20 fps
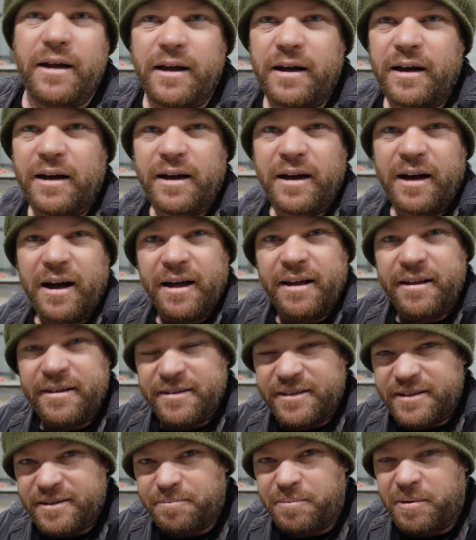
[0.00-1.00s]

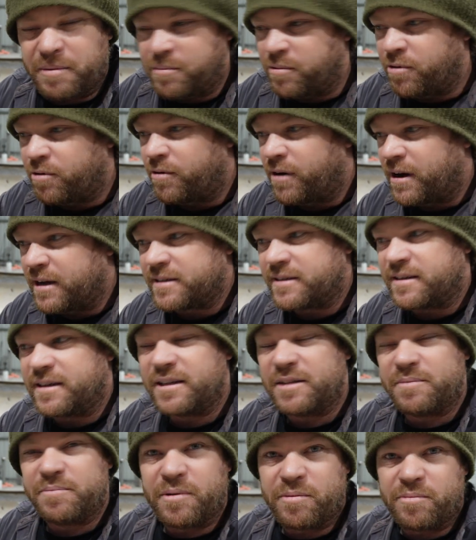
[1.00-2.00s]
There's a bit more rust there,
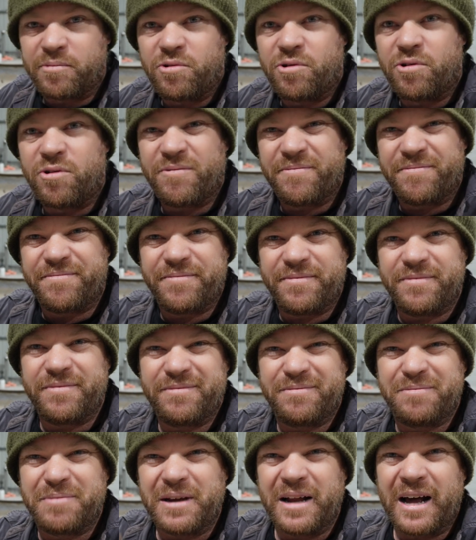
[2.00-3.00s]
it's a
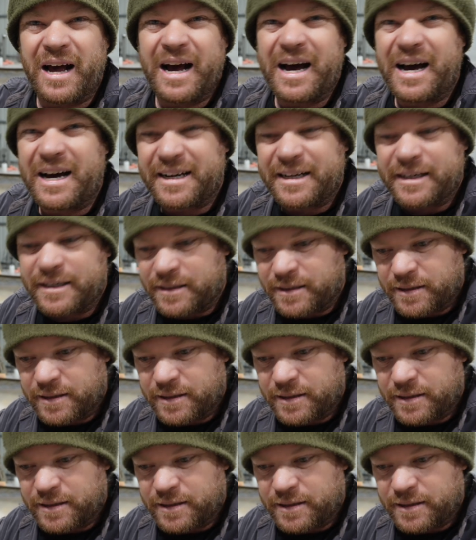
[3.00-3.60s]
bit harder.